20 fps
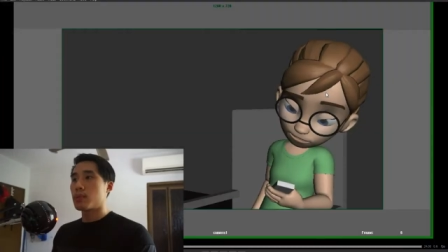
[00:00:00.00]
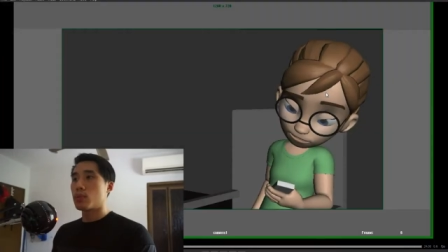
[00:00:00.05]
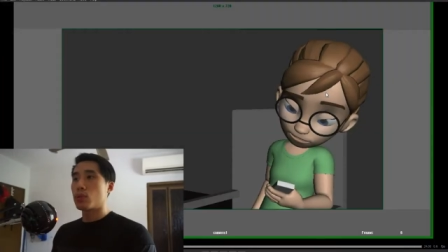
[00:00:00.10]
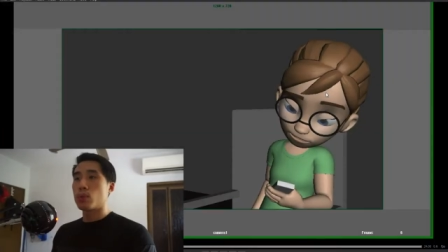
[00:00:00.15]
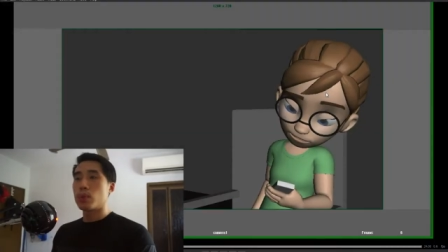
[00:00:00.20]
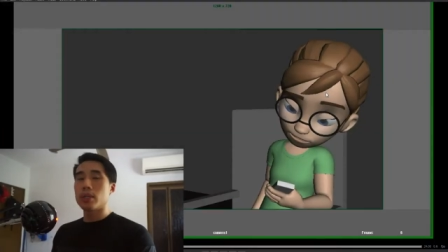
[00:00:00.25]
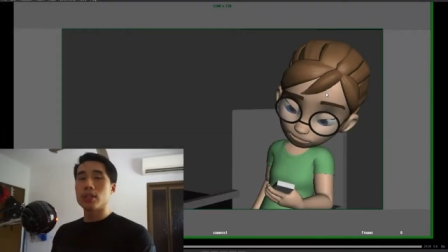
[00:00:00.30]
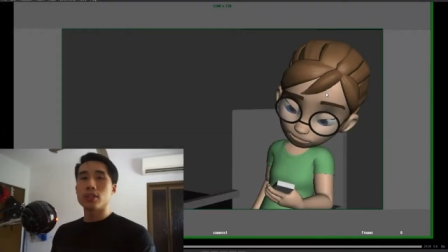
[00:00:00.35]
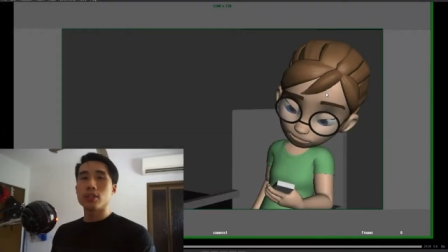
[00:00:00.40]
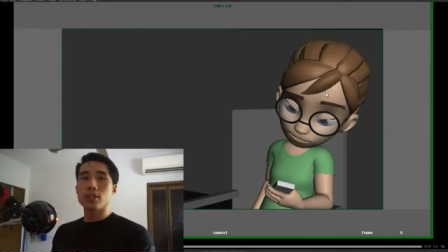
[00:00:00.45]
So
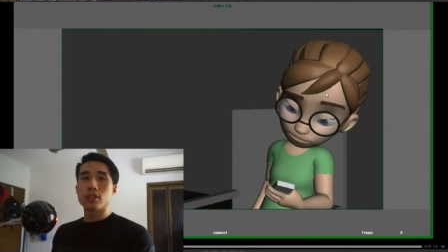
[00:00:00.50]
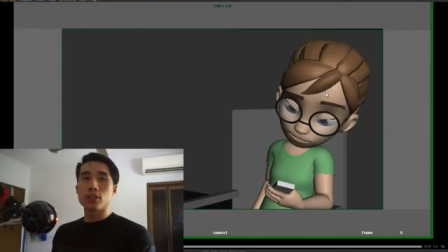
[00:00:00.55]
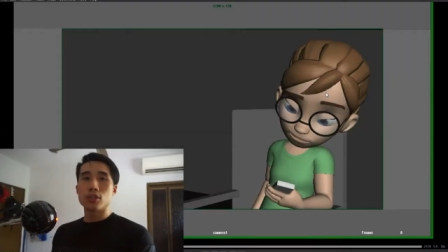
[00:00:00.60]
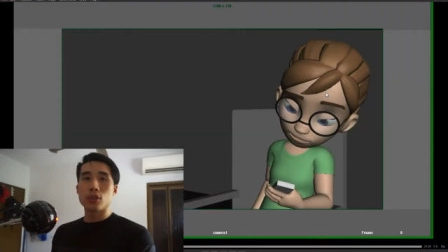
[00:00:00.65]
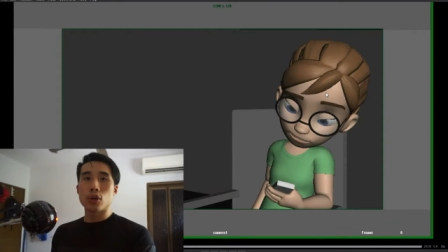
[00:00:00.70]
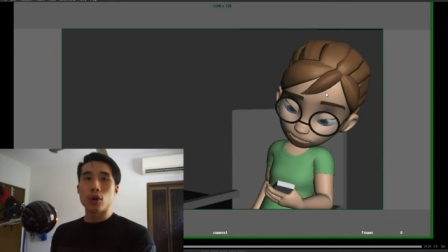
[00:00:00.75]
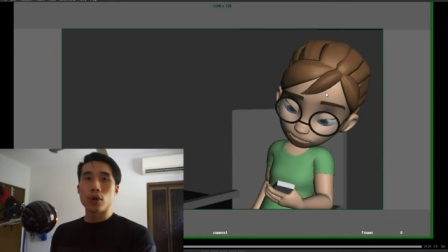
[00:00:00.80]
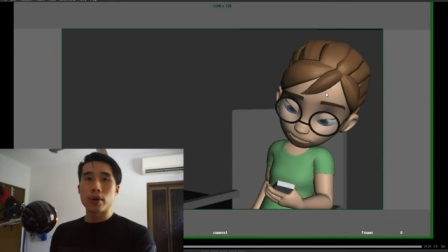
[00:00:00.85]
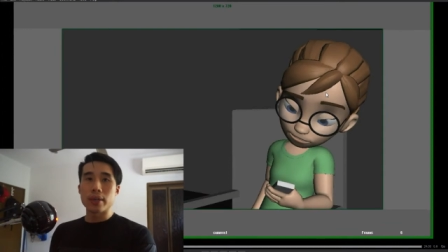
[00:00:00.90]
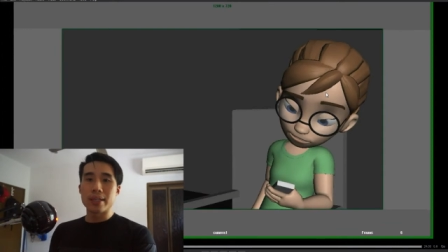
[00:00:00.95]
what you just
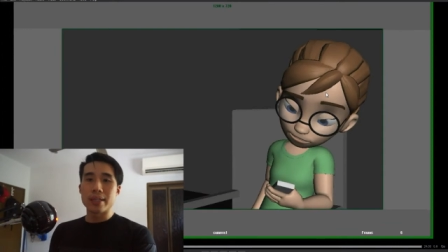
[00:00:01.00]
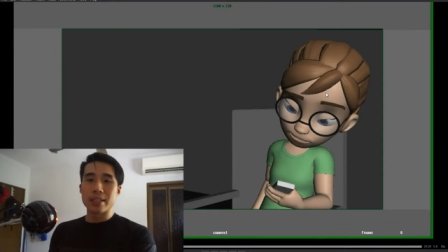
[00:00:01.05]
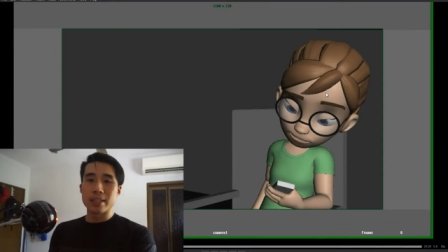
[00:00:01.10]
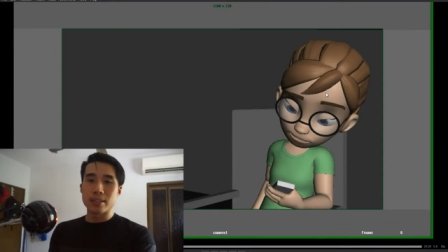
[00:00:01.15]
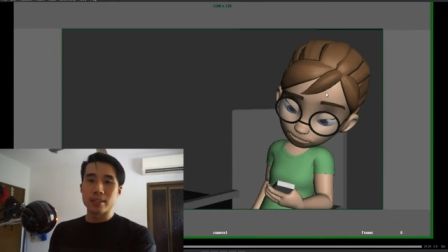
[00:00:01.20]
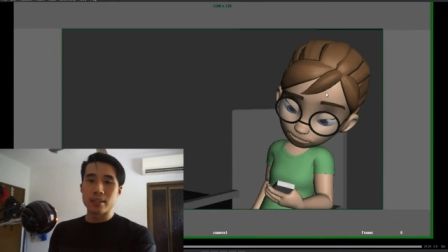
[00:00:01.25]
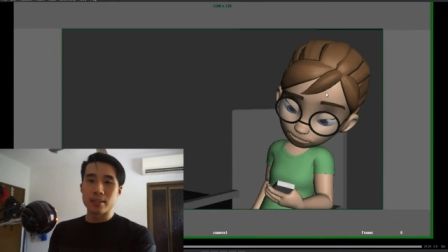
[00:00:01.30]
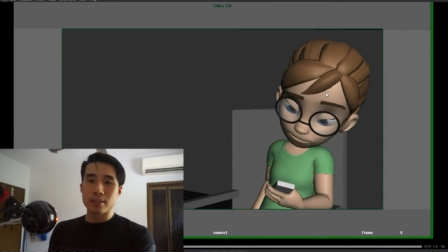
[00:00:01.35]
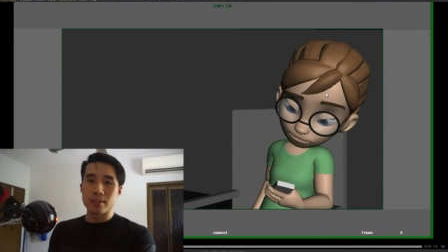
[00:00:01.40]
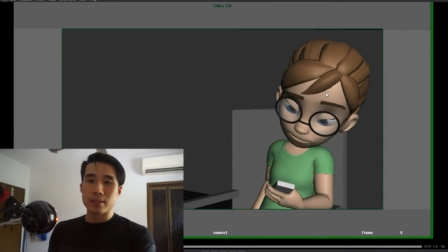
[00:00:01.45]
saw
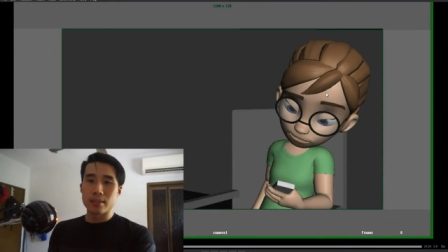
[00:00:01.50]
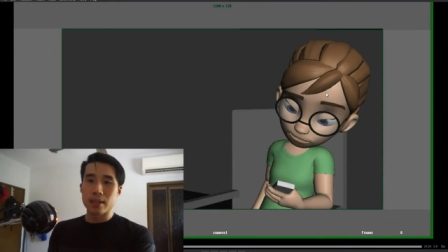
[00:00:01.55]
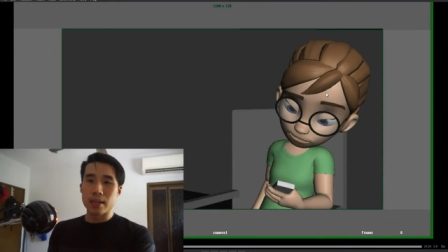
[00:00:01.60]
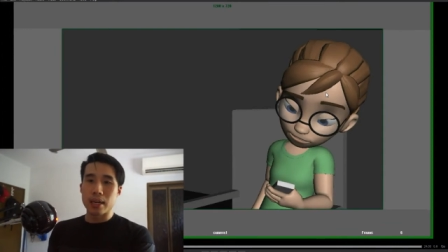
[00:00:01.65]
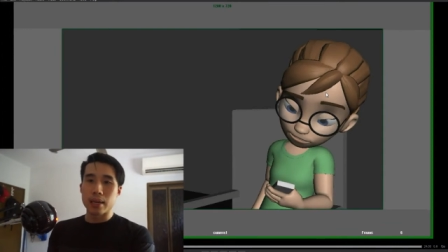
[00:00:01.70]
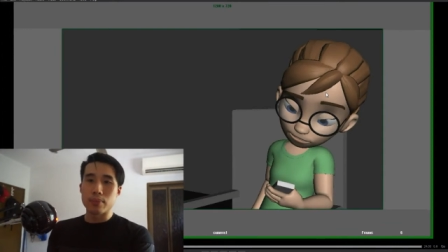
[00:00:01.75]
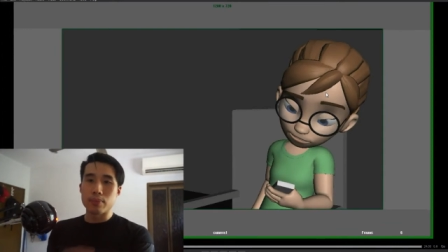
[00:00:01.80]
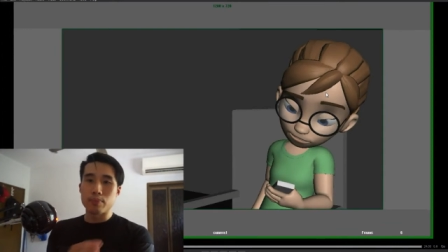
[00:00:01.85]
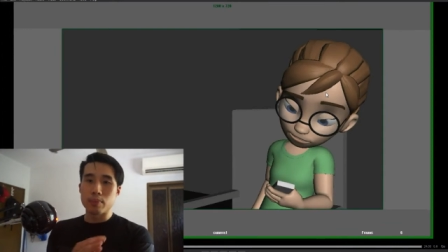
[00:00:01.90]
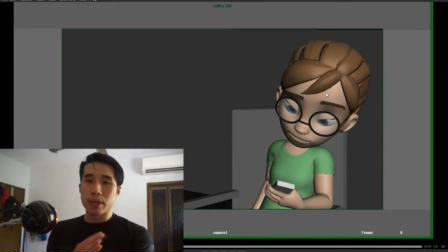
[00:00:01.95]
is
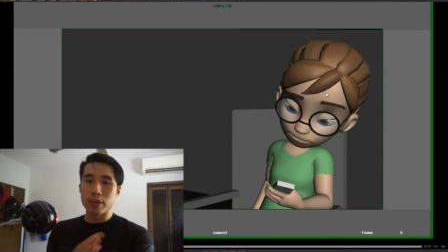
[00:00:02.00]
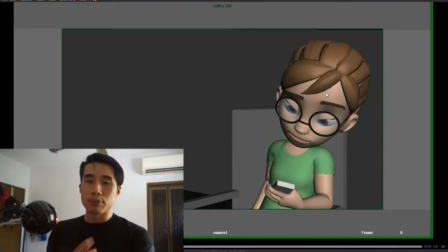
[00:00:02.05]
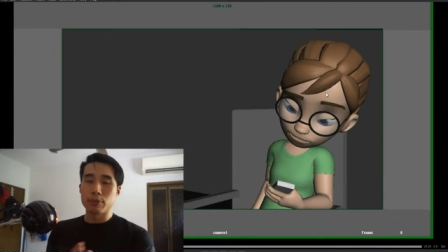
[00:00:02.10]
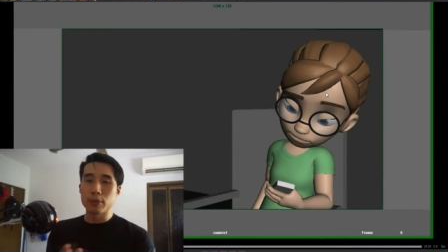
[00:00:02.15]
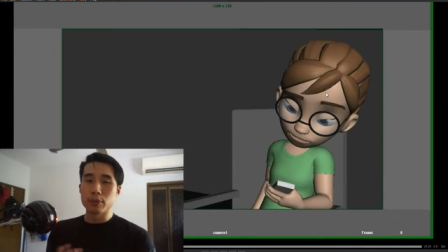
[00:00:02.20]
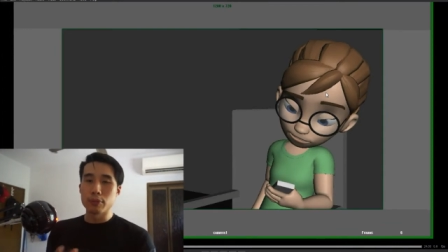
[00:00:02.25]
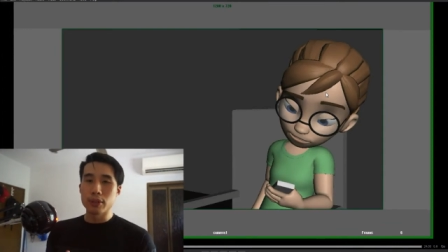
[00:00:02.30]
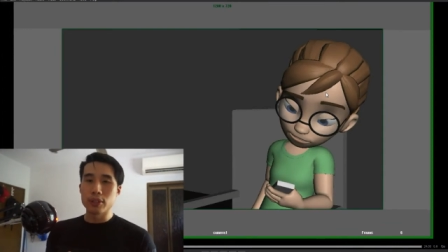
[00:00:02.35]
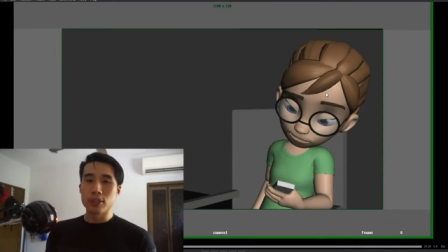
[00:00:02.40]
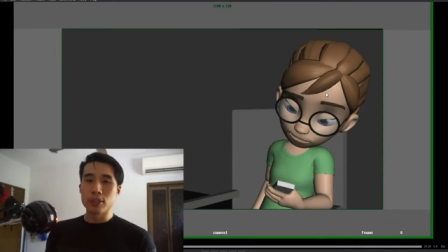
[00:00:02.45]
I
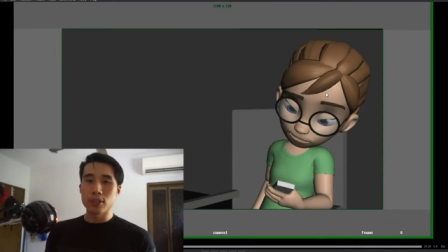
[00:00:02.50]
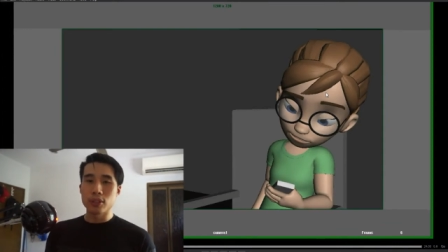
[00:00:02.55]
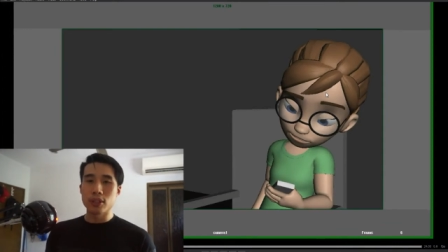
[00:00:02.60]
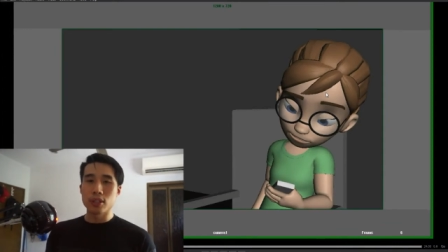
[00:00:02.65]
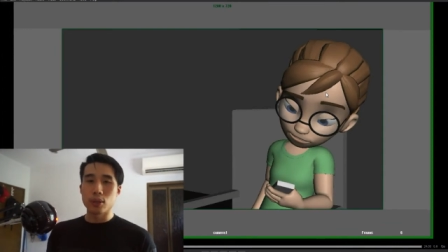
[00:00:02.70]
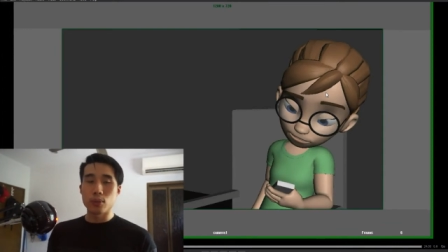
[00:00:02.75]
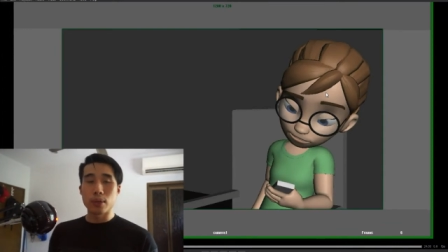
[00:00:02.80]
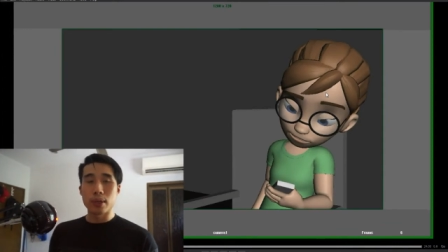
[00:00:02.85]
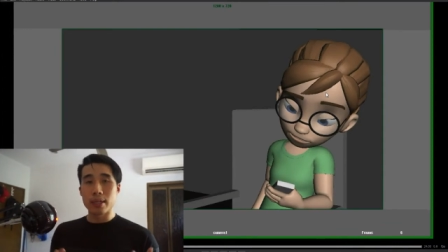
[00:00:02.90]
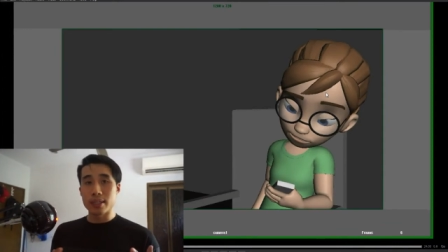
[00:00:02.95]
pretty much just
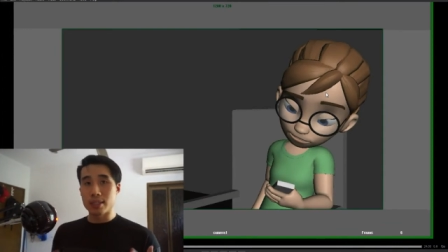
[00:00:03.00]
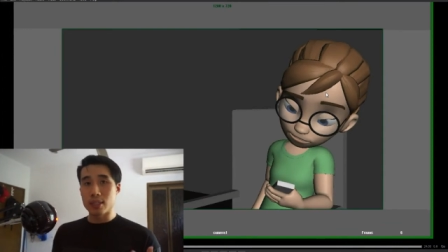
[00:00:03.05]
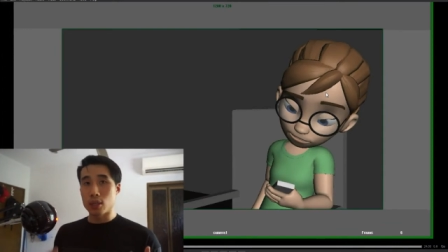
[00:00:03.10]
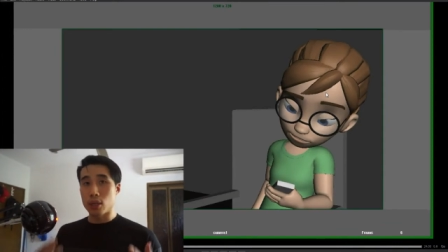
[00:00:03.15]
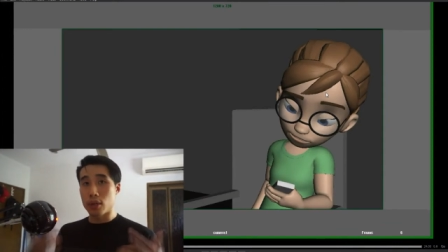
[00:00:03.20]
what I said,